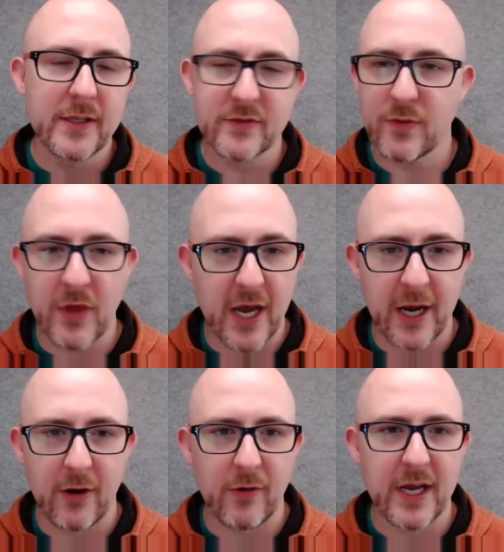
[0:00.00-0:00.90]
It's from the
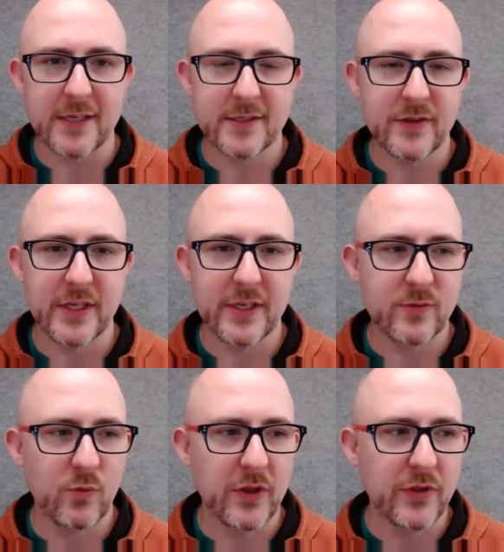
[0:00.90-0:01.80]
IRS. I think
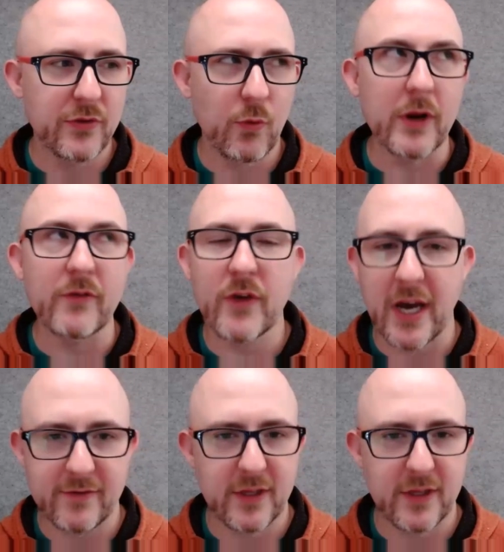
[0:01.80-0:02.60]
it's 125